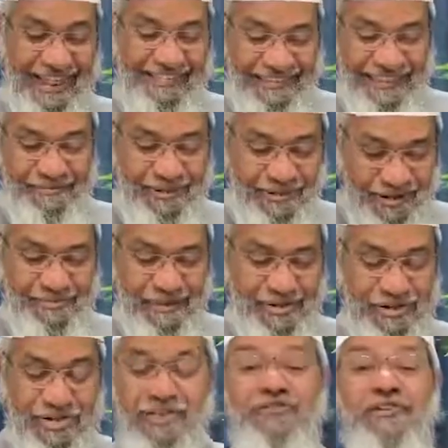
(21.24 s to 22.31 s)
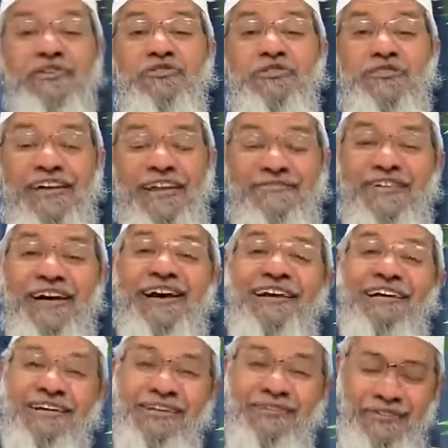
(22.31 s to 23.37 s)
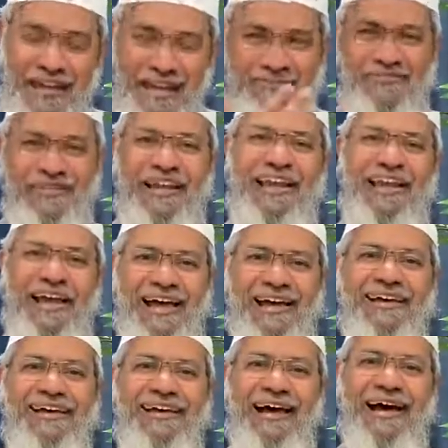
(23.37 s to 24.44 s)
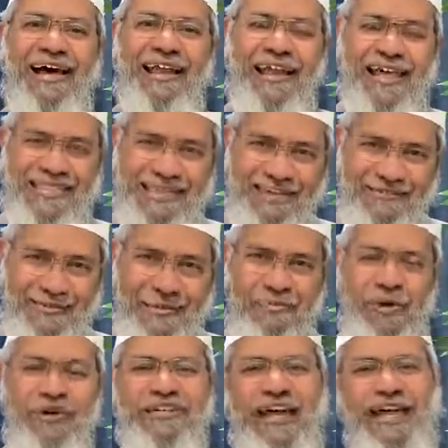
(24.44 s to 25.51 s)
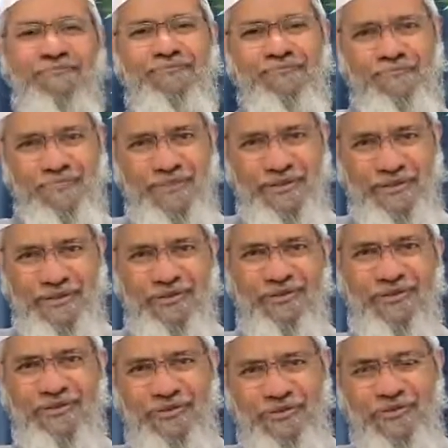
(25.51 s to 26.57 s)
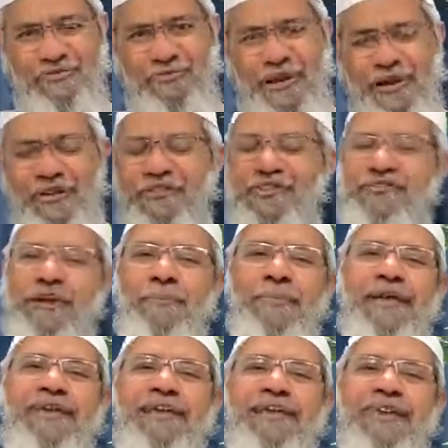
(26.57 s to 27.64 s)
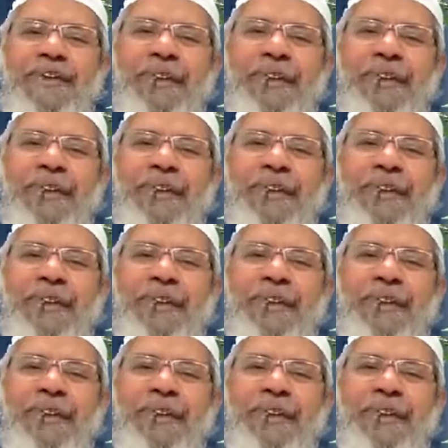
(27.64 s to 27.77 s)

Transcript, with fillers: asking me to mention the virtues of Arafah. So Alhamdulillah, Allah has given me more time to spend on this topic.